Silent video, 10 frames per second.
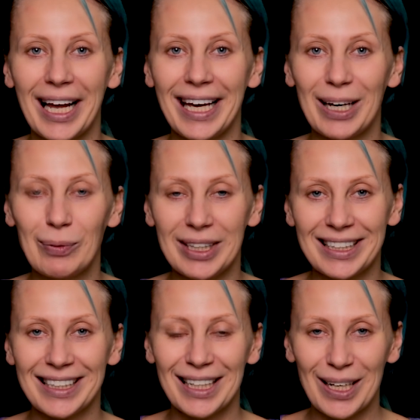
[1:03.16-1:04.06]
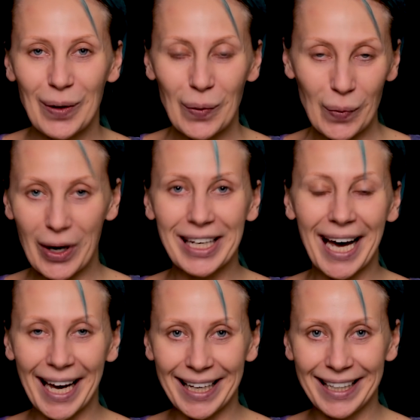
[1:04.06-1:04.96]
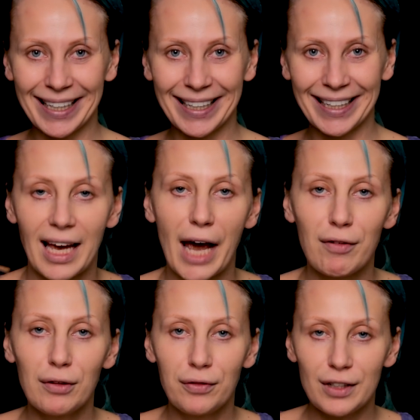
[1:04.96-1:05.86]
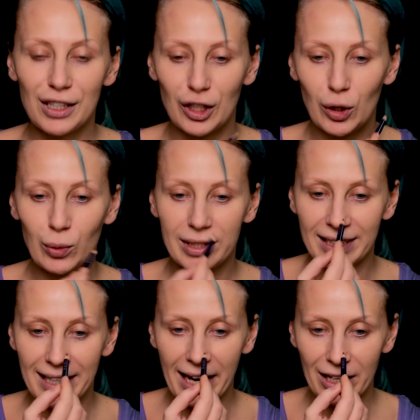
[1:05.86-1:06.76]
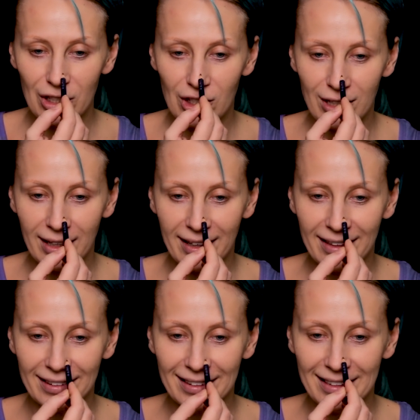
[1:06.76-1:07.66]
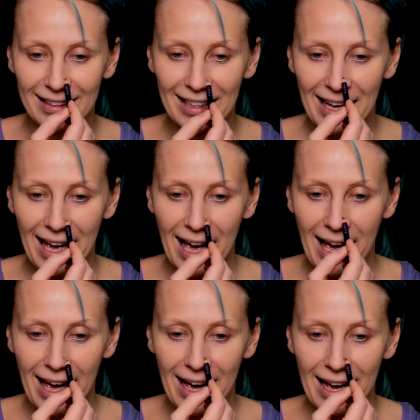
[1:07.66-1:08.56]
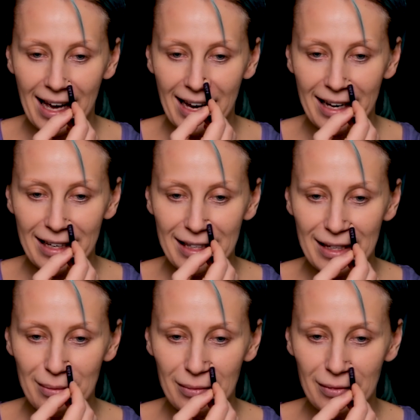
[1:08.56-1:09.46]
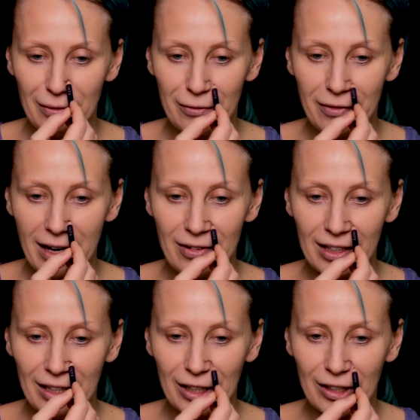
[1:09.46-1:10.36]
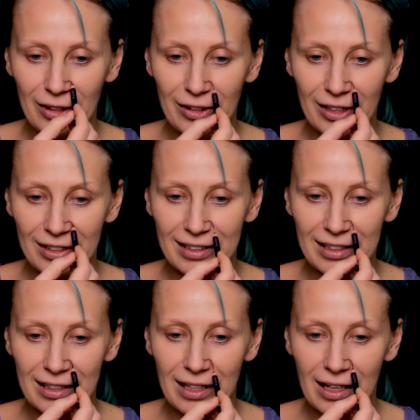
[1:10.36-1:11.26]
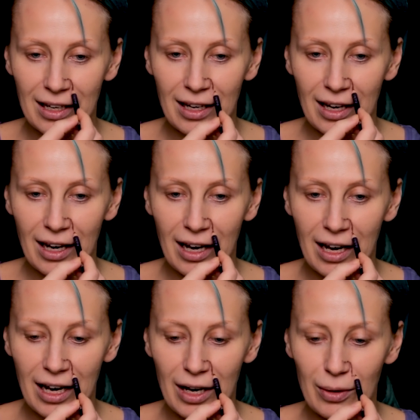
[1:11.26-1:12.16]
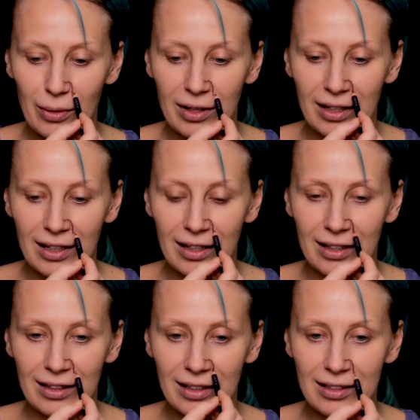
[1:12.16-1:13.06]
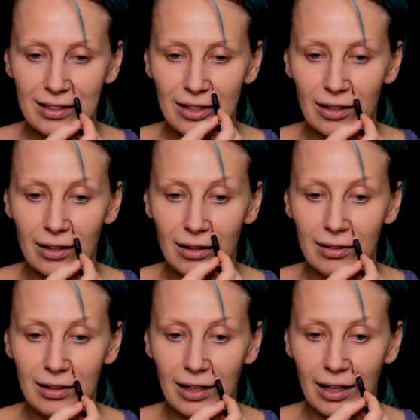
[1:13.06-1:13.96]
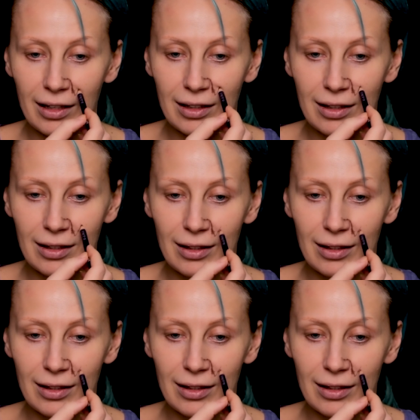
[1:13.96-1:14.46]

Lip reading: like with one eye. I will first do sketch, and I am very curious how this is gonna look like.